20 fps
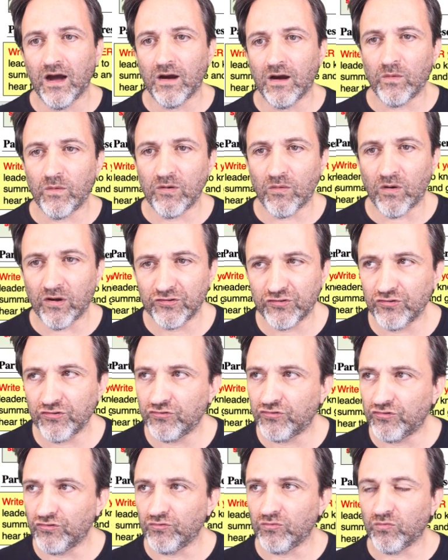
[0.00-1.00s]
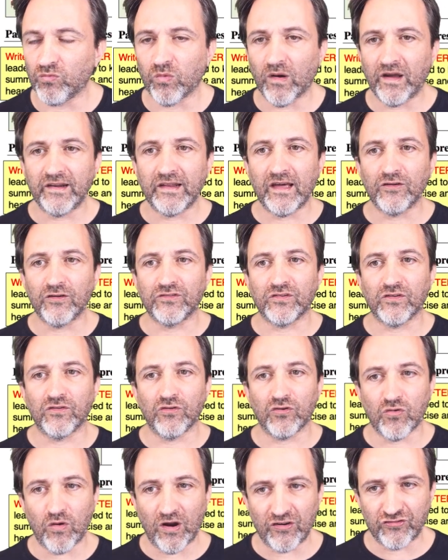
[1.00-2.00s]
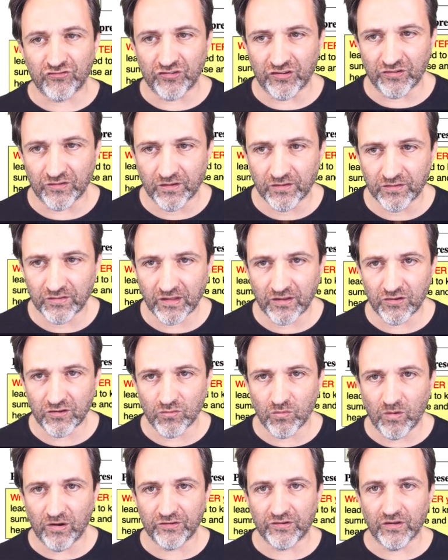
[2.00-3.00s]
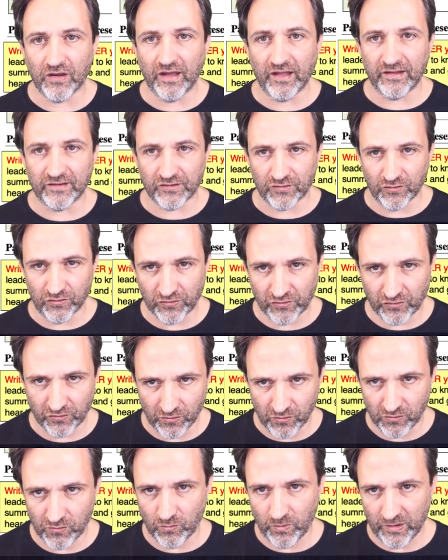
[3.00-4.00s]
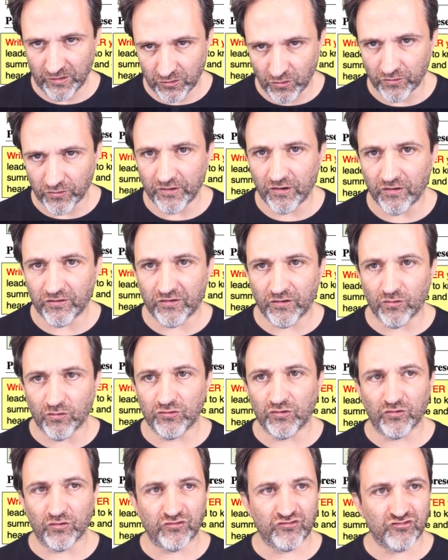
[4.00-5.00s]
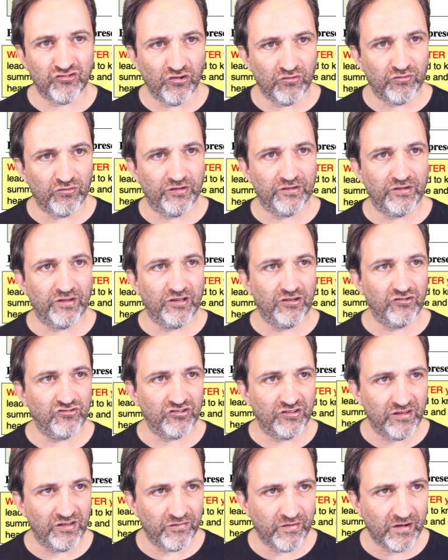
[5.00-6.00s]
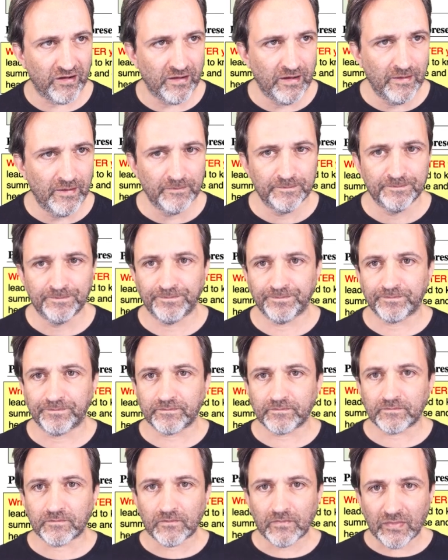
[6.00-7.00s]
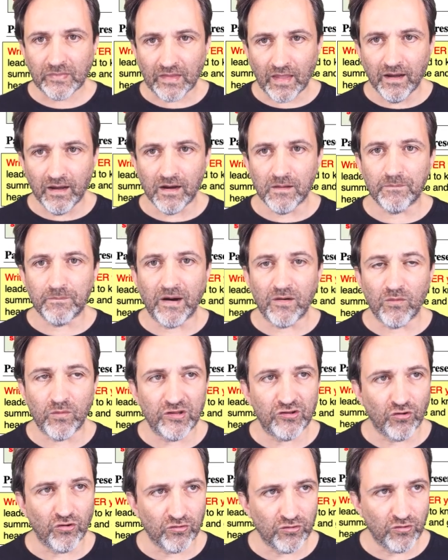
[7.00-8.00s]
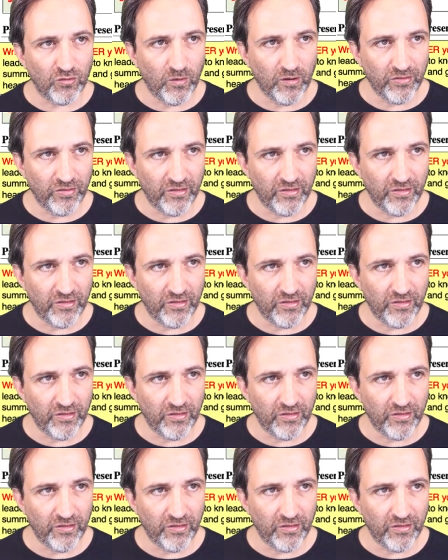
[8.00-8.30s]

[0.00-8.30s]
we want you to write out the question that you want to answer. So we know there are 0-dose children in Geneva, but we don't know where